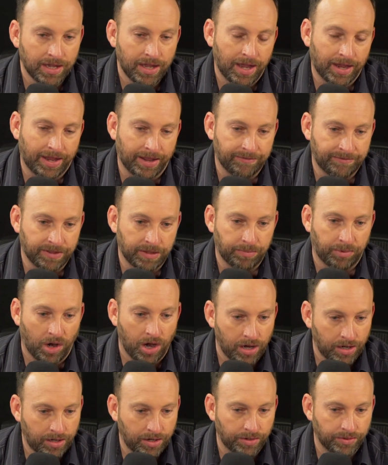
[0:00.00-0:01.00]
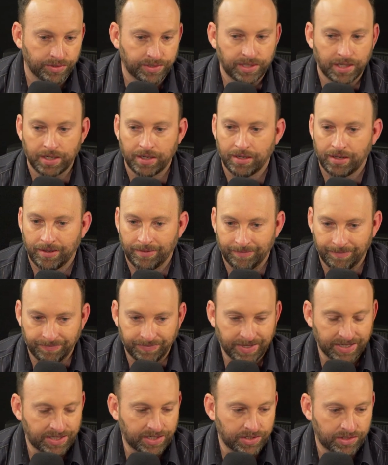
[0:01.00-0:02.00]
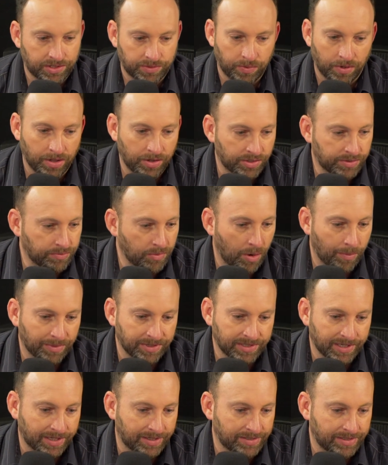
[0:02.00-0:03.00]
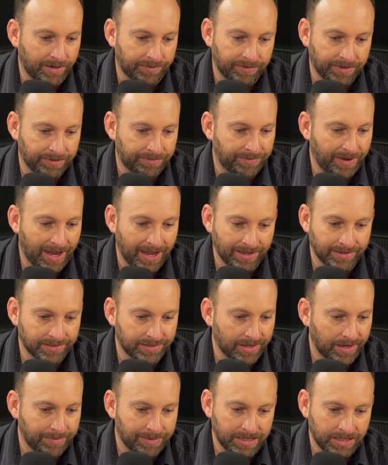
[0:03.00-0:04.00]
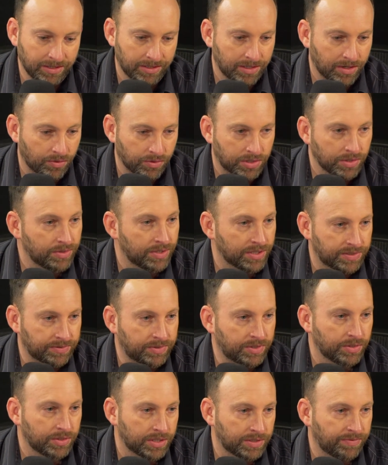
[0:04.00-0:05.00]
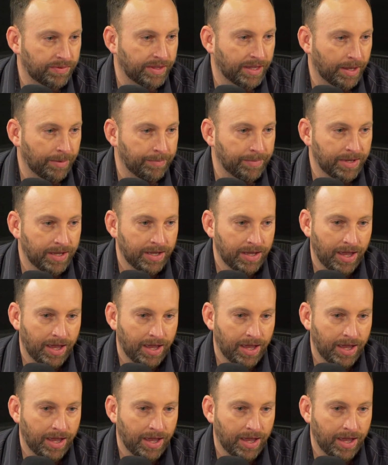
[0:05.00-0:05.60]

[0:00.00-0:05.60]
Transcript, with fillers: Again, for the Broncos, this is just one of those moments. Like I said, for the fans, I mean, you know, do this, do this for them.